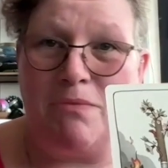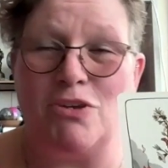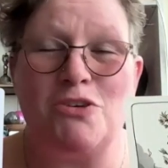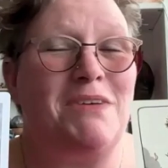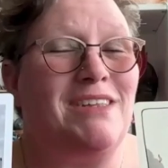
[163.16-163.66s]

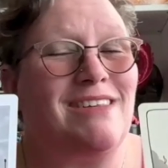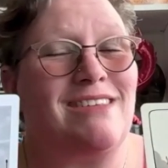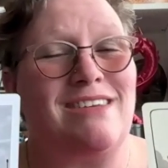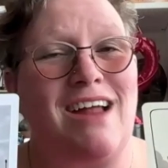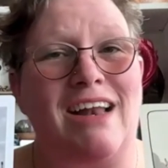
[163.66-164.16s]
which means
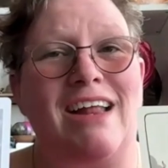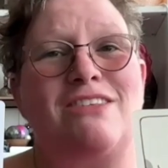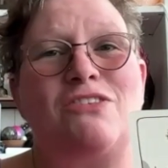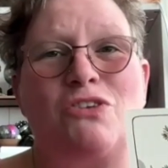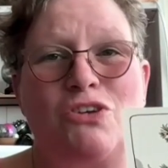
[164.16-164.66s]
it's not
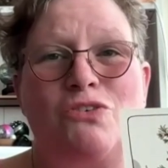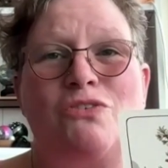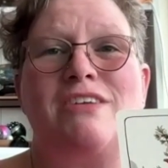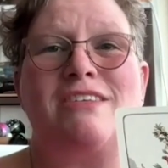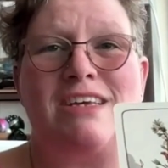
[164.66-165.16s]
as
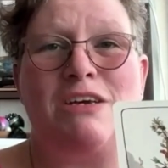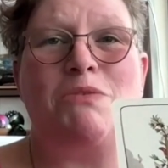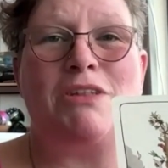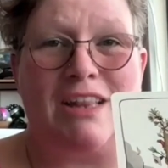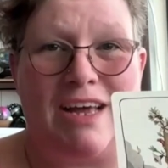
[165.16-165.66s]
secure as he
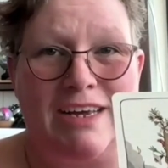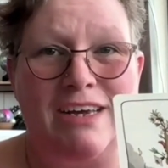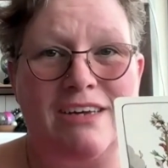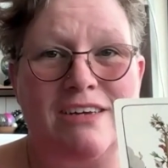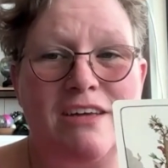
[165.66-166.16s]
would
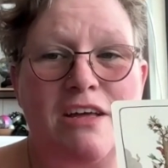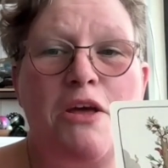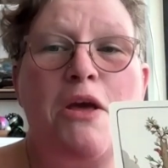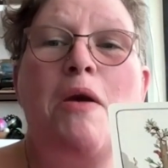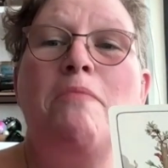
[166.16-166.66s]
like,
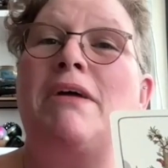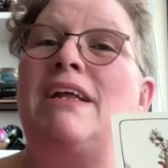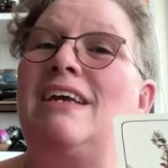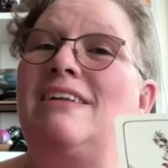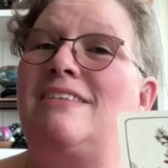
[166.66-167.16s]
but
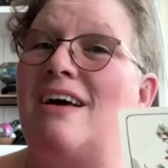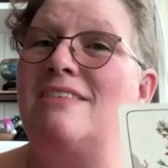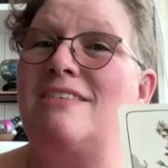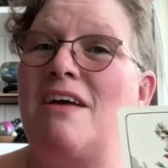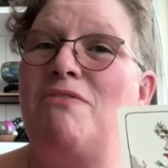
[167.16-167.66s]
he
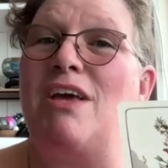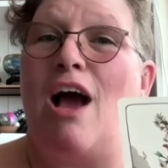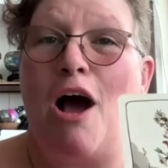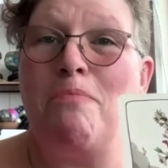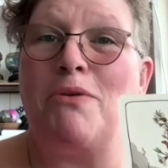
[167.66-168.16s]
does have the
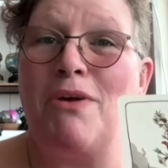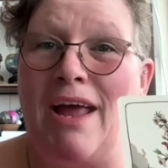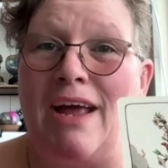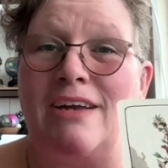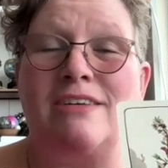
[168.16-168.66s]
upper
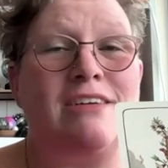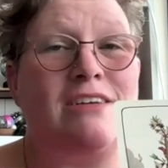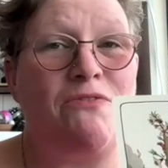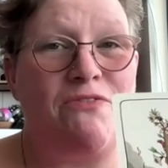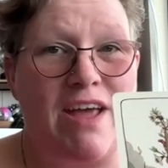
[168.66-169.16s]
hand to
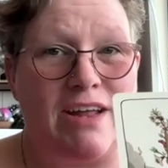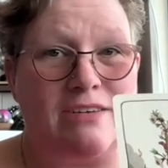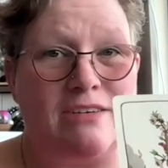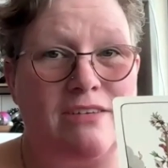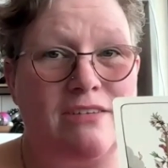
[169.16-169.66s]

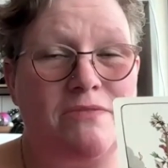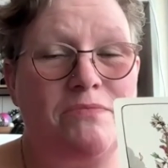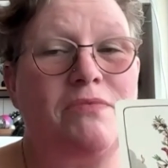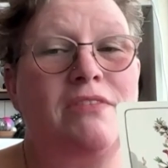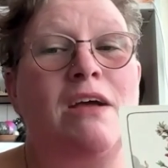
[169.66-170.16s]
defend.
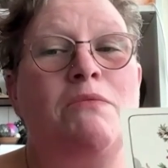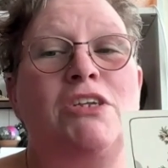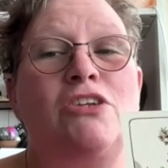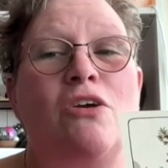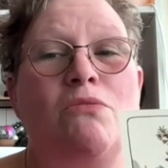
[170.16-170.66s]
Now, we
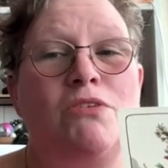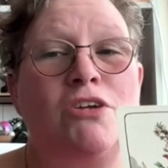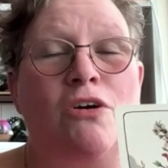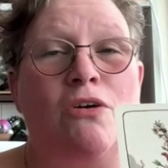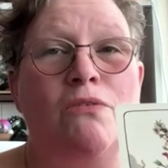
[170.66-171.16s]
don't
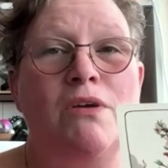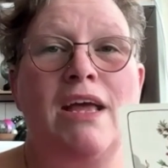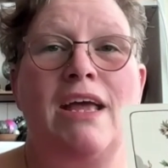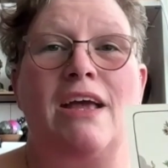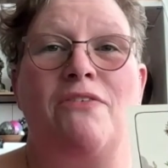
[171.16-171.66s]
know
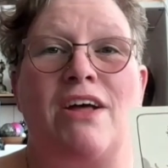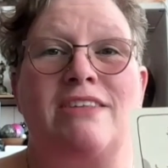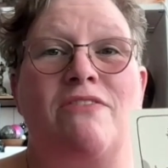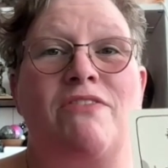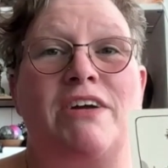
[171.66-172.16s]
if
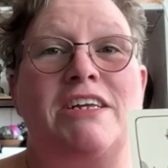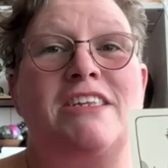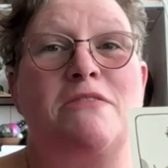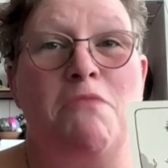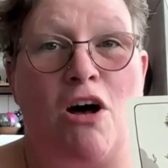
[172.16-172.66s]
that's a very
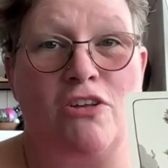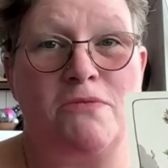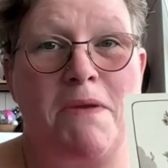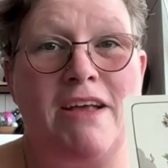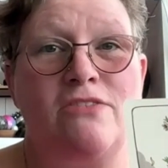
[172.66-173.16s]
small
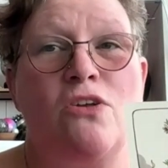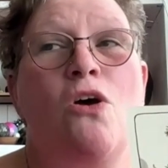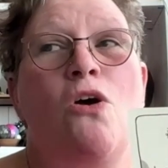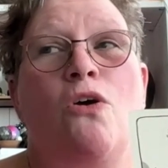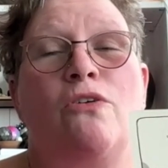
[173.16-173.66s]
space
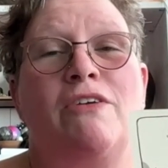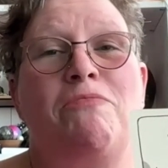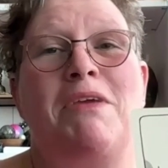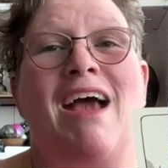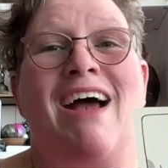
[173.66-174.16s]
or if
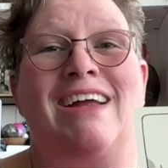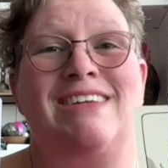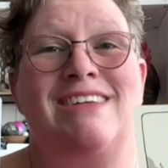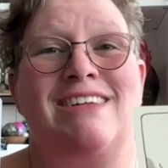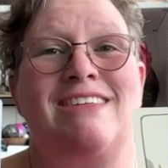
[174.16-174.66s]
behind
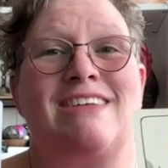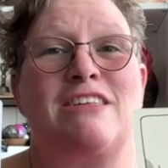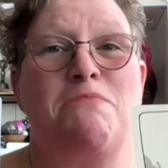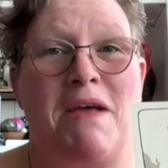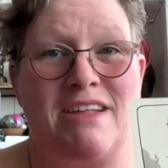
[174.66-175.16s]
it is
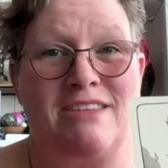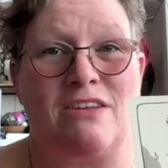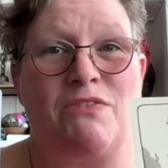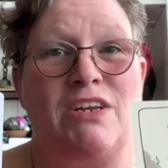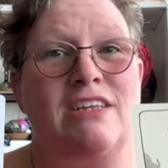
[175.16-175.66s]

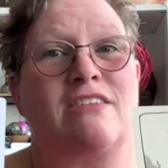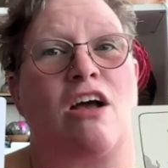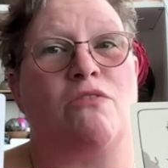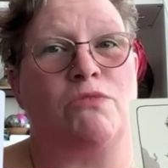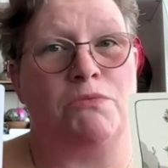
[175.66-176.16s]
expansive and he's
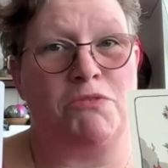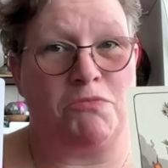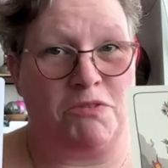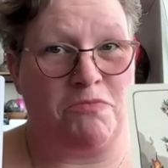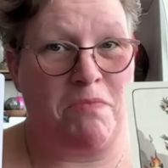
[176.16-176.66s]
got room to
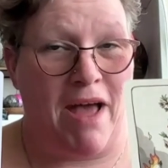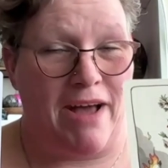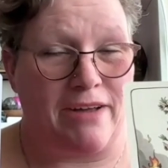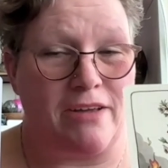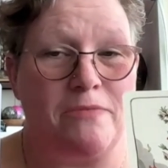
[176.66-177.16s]
move
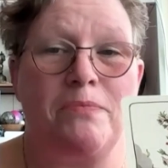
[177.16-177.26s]
back.